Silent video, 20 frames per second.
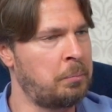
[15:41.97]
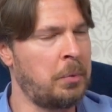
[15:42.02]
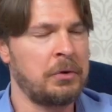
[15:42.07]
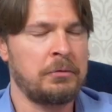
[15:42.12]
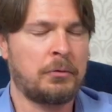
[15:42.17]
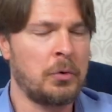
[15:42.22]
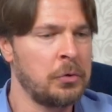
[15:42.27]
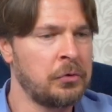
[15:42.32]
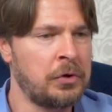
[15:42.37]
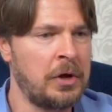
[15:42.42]
But
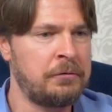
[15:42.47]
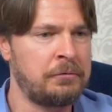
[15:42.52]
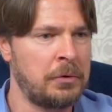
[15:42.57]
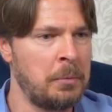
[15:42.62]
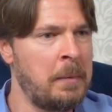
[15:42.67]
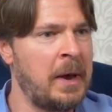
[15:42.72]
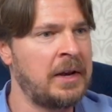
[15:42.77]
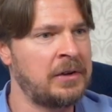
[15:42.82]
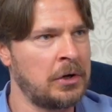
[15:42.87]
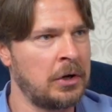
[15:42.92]
of course, if you
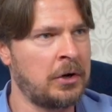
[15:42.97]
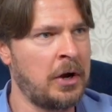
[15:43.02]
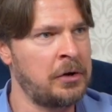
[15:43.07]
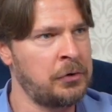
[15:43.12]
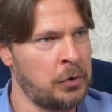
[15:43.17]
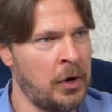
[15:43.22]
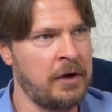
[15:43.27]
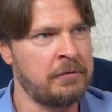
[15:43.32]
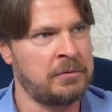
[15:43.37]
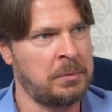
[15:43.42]
make that
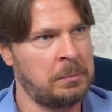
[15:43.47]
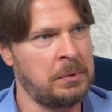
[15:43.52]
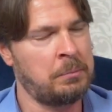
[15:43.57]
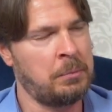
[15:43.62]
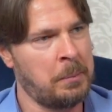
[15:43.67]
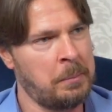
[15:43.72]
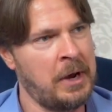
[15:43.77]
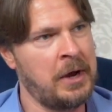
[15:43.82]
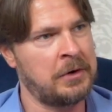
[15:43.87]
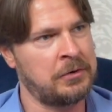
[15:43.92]
case, you have to be
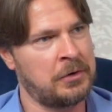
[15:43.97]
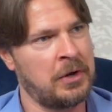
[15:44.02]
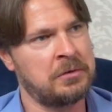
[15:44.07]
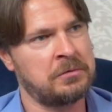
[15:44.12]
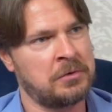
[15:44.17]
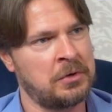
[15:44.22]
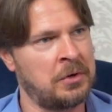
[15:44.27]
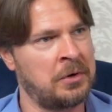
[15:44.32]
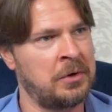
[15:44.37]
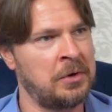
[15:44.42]
prepared
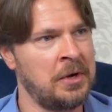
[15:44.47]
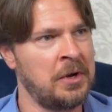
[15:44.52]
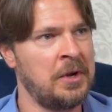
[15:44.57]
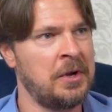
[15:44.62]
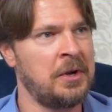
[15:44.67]
that